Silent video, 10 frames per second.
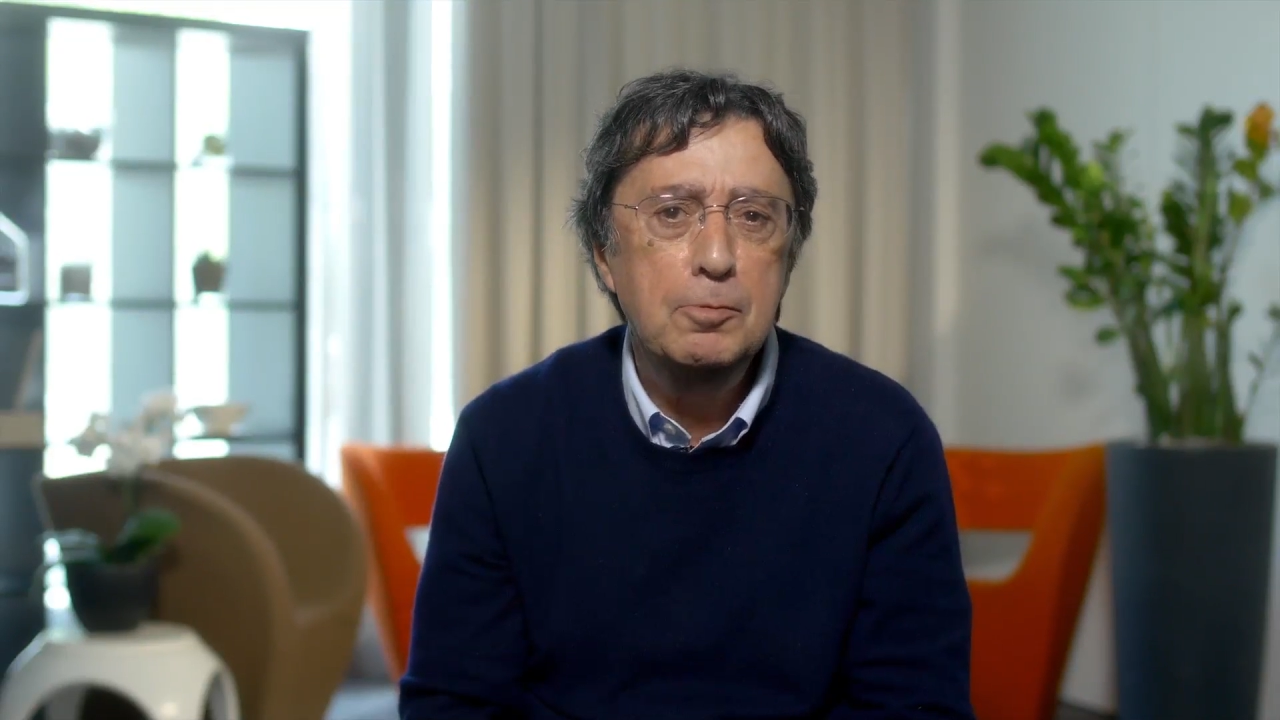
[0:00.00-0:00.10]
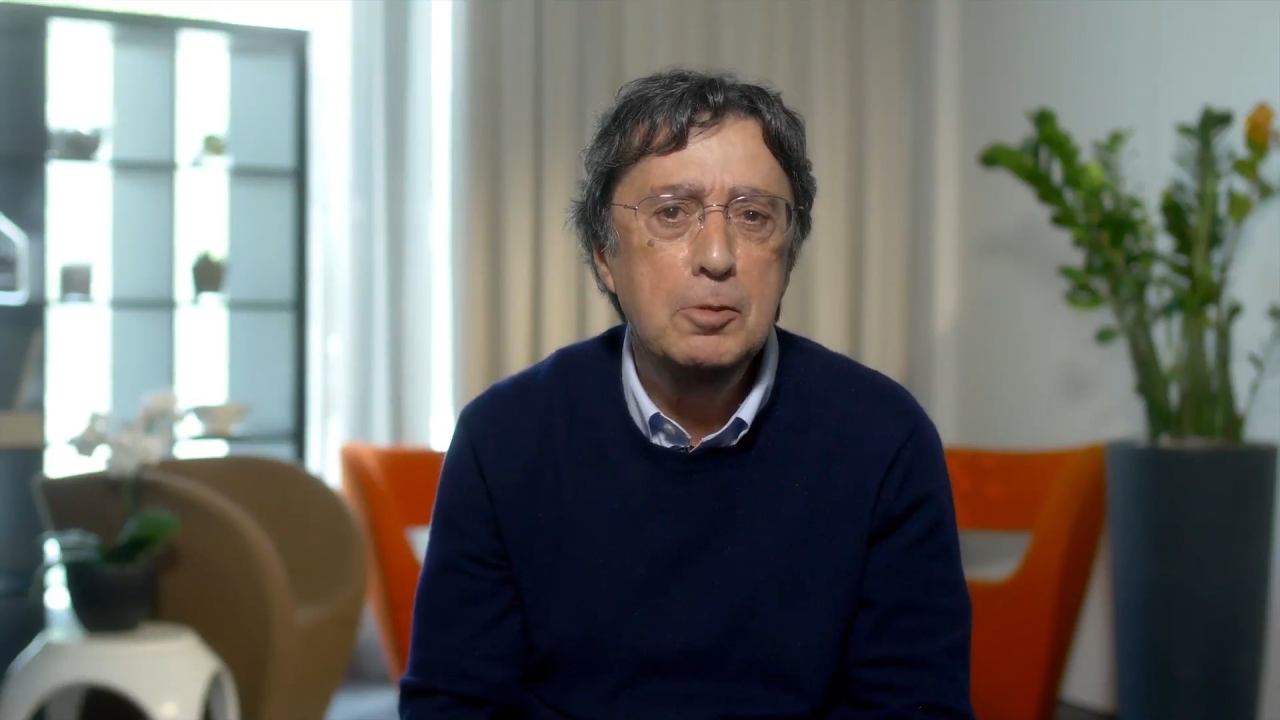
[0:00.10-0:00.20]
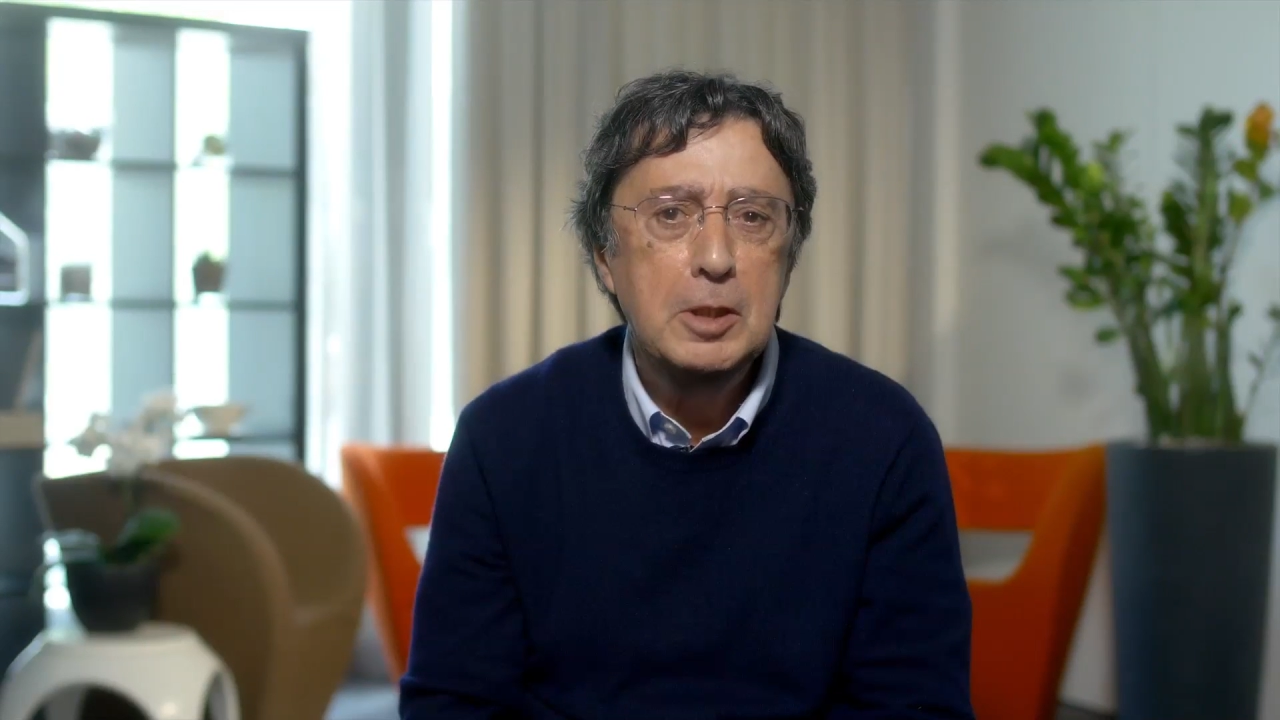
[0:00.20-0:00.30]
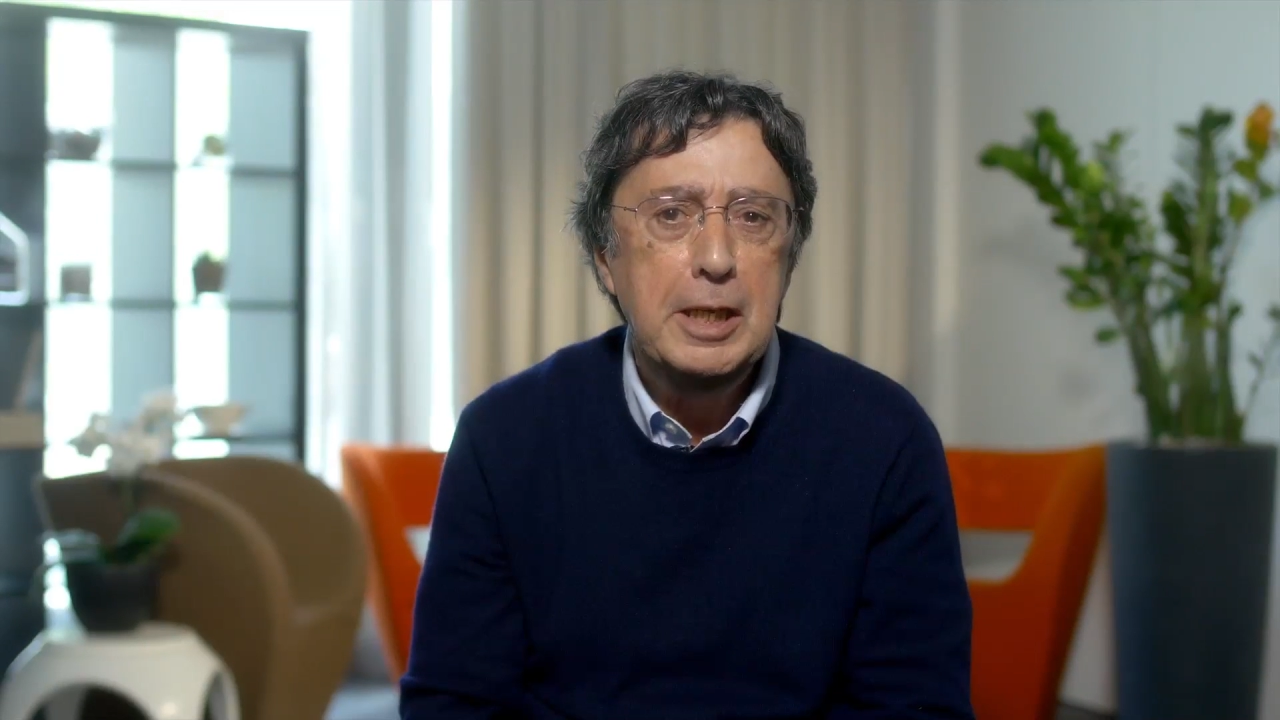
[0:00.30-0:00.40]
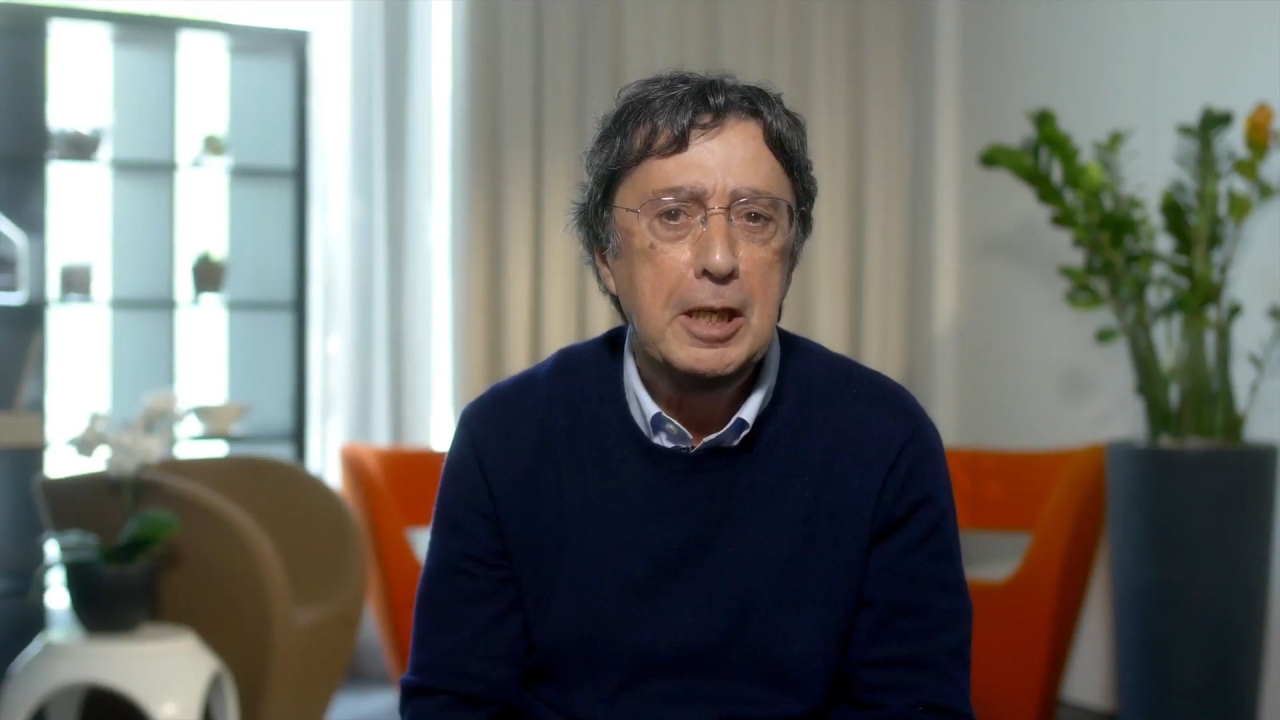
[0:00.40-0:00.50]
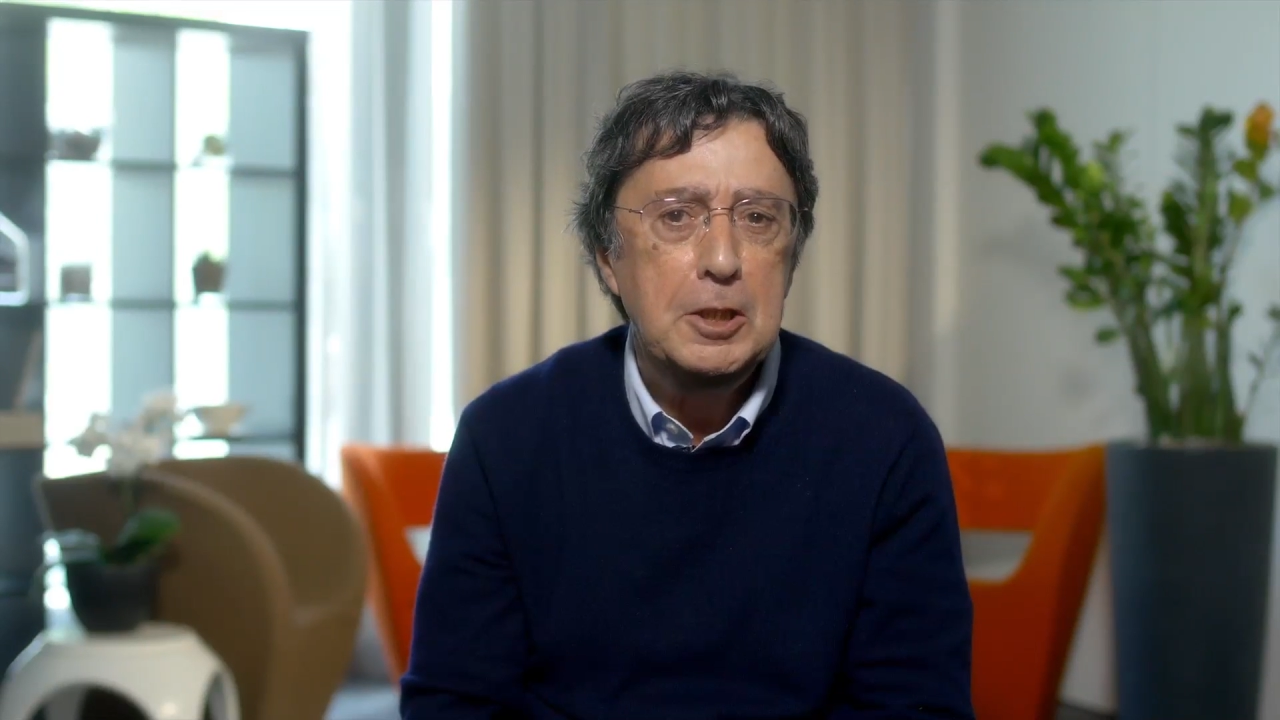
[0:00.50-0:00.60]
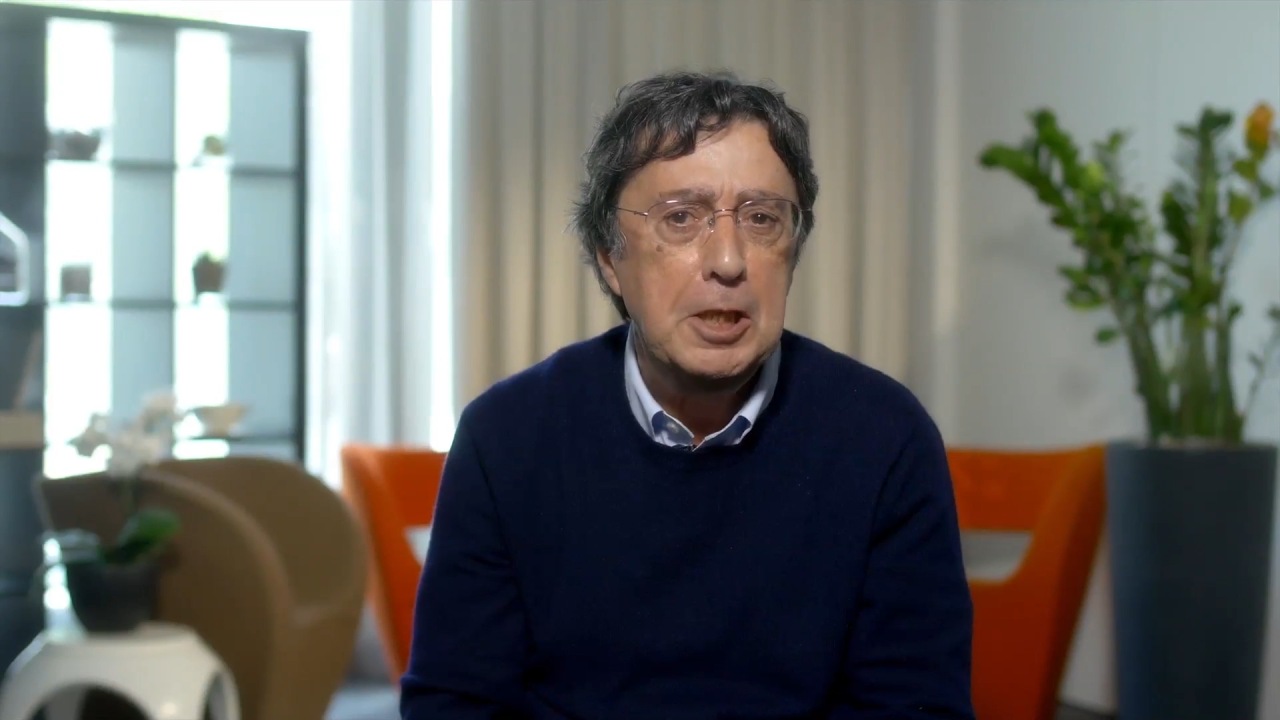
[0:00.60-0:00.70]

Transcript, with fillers: root canal